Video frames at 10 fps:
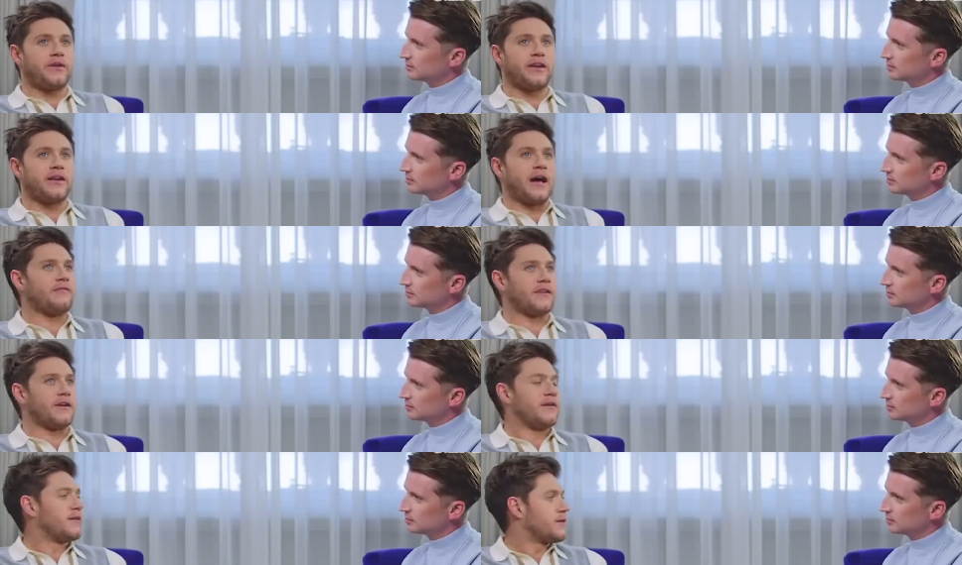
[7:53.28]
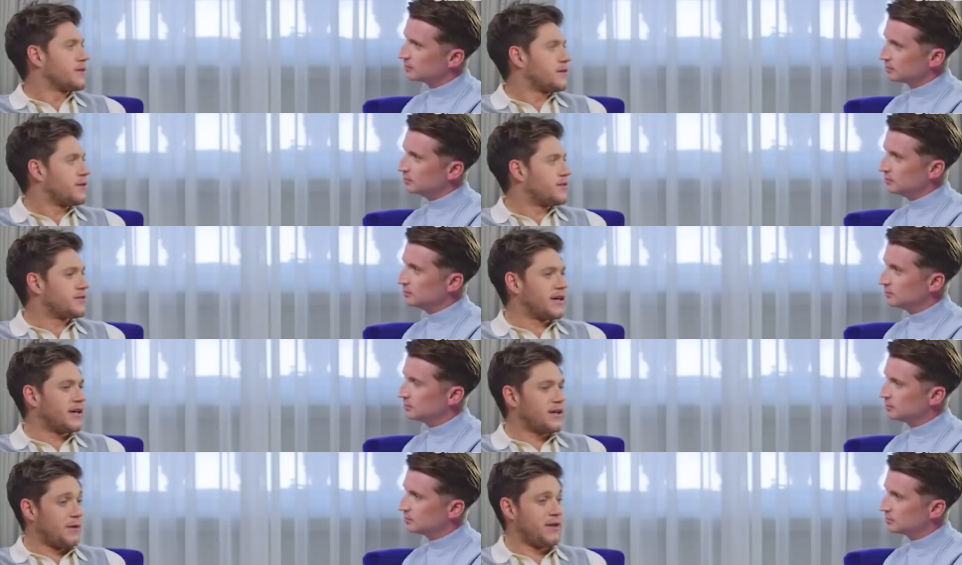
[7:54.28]
Speaker 1: we didn't have it. Because mm.
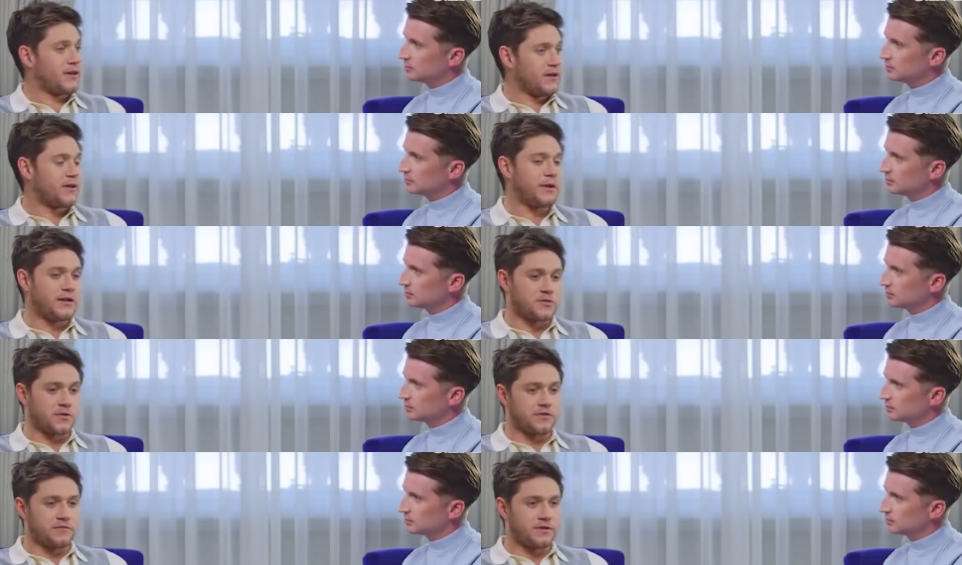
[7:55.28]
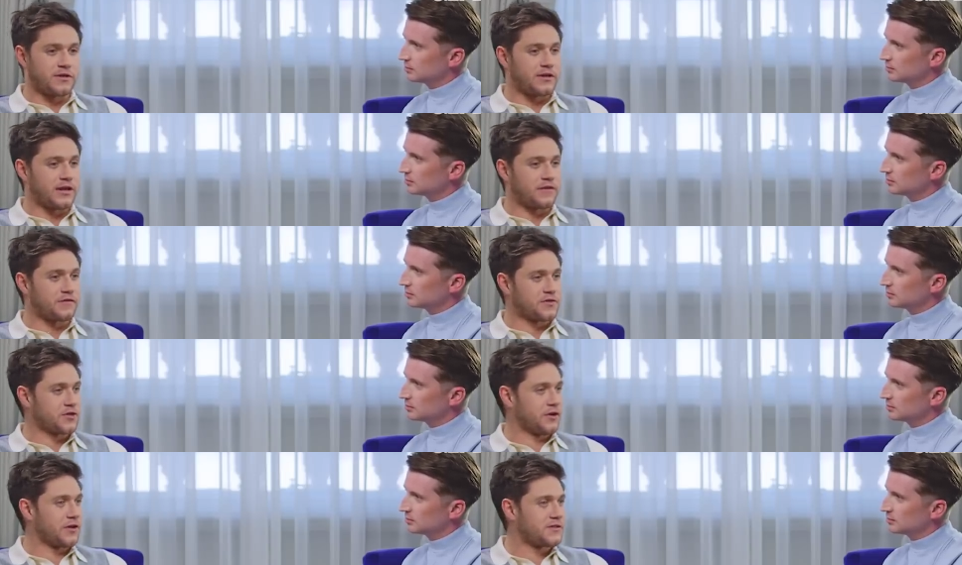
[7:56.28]
like I mean, the Beatles were a different
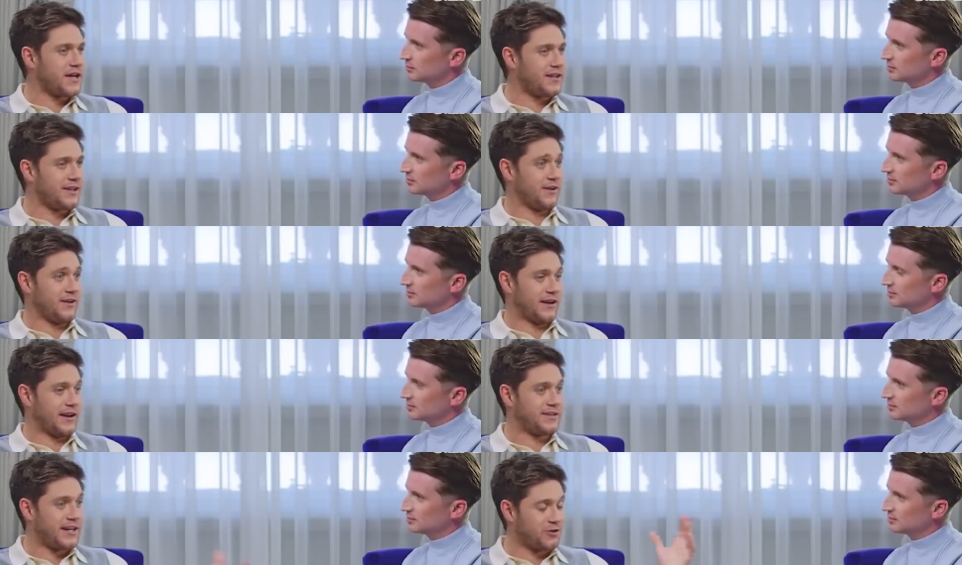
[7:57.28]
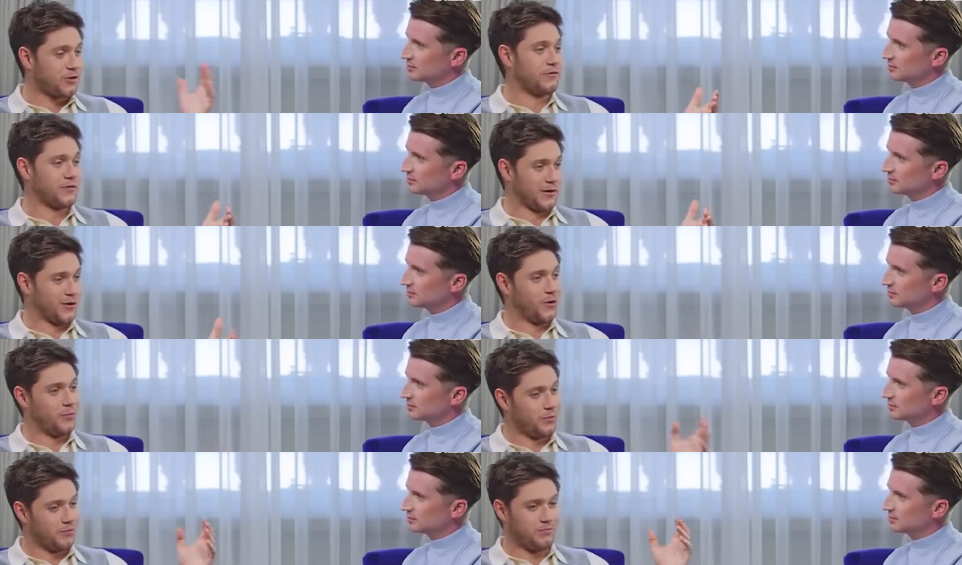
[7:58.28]
story because they did all of that. They took over the
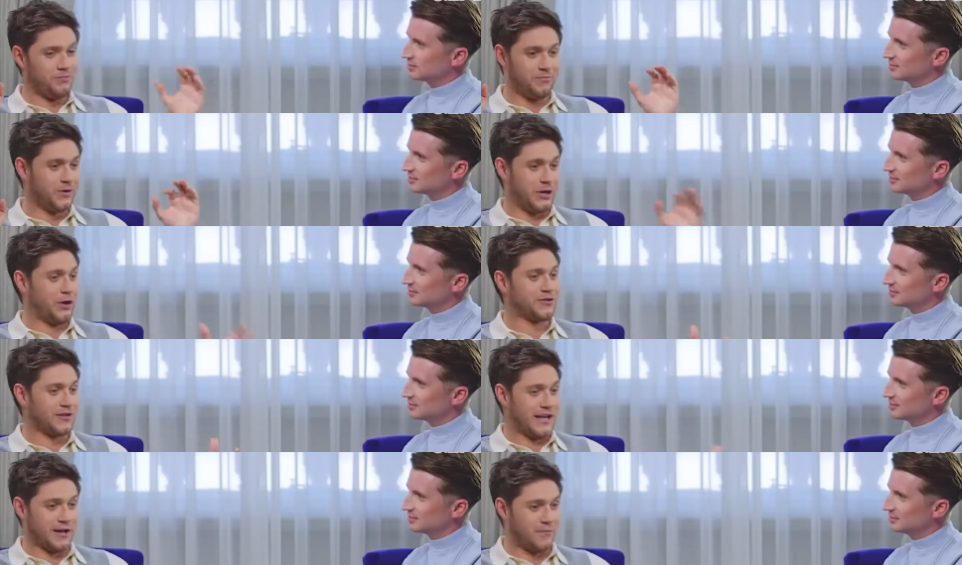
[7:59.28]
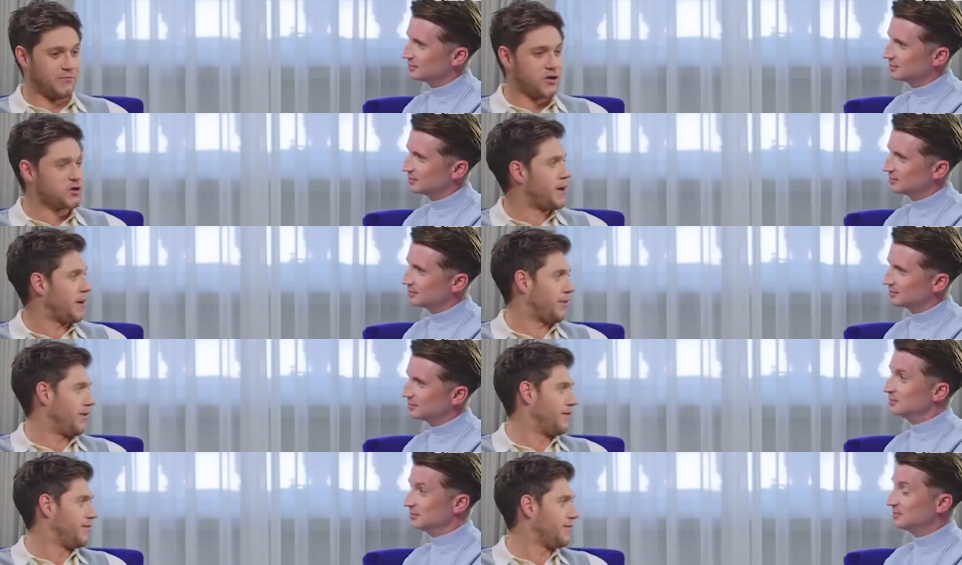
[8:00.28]
globe, but nothing like a newspaper.
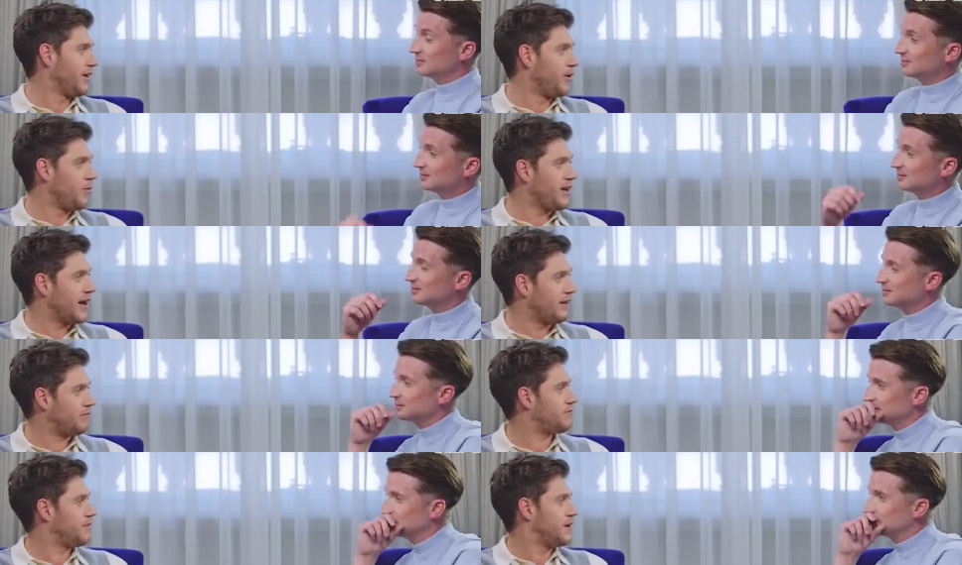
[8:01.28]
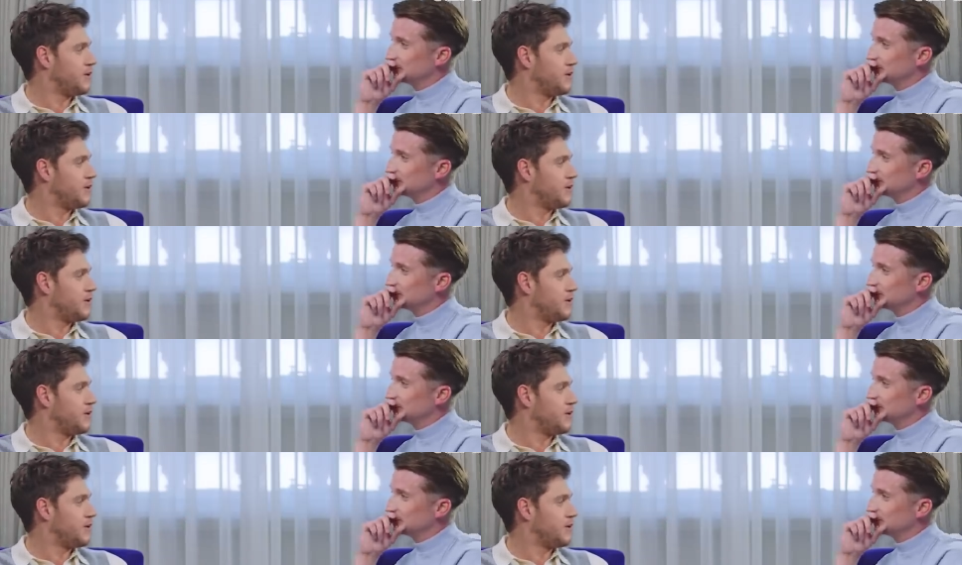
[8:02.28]
Mm. You know, we have